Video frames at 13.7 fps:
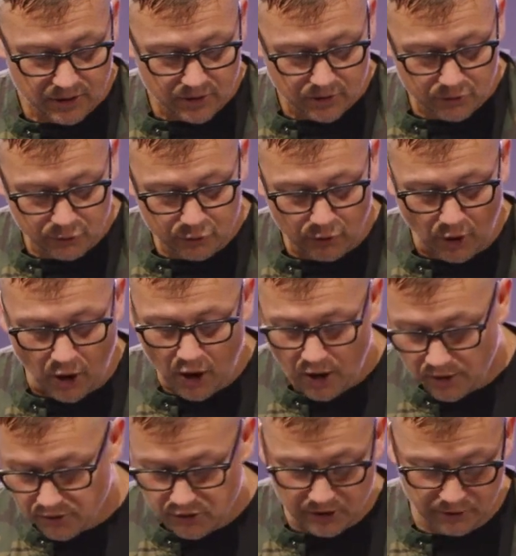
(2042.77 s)
through
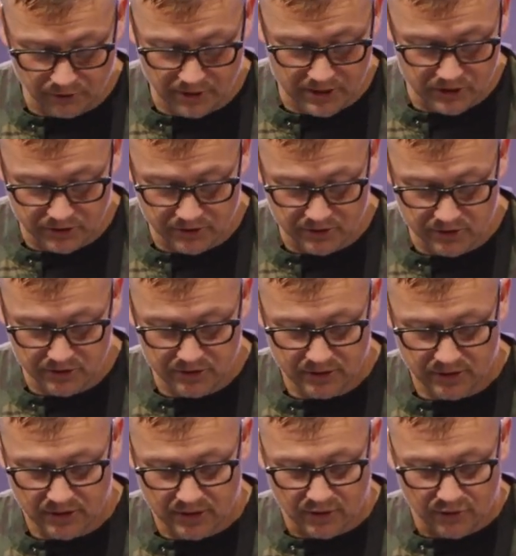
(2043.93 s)
all generations,
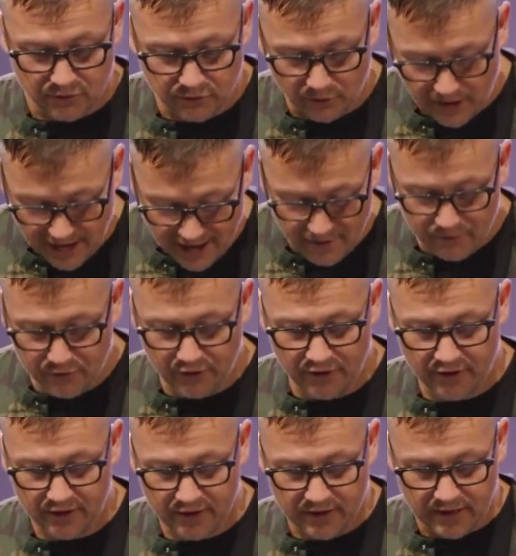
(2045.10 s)
forever
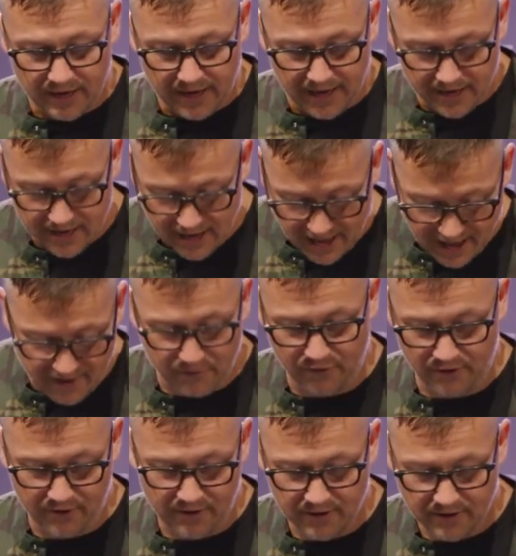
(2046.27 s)
and
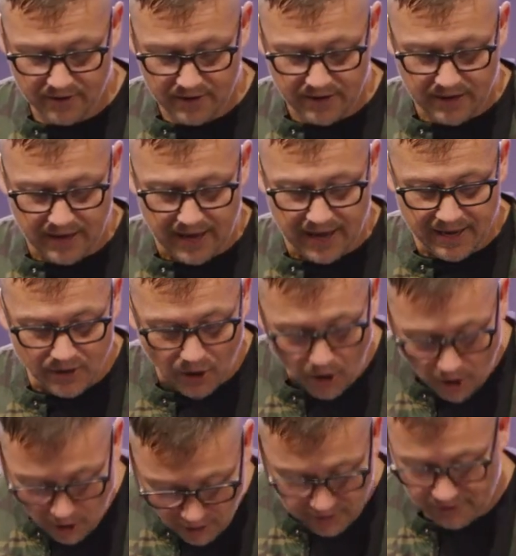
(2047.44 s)
ever. And
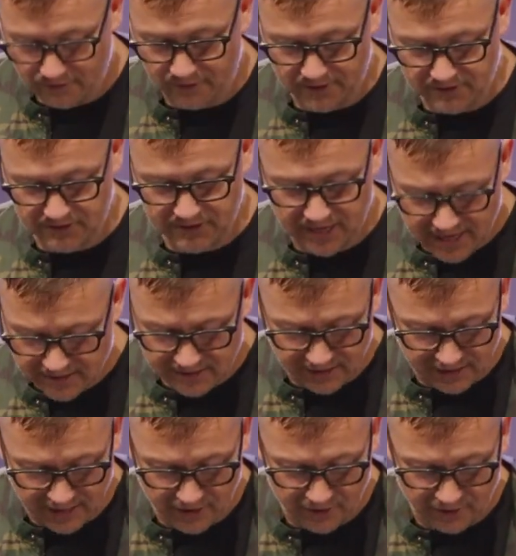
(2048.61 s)
all of us say
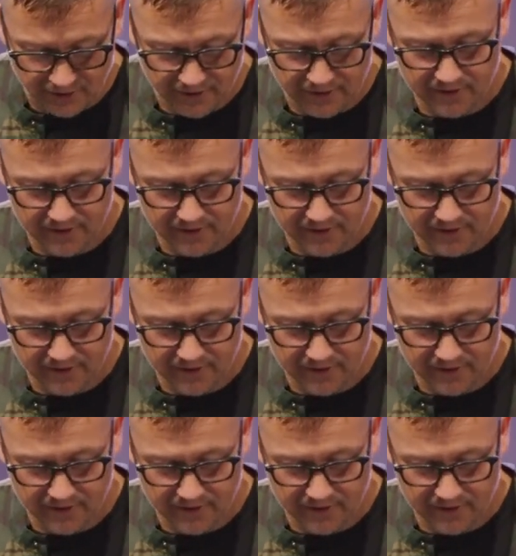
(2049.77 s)
together,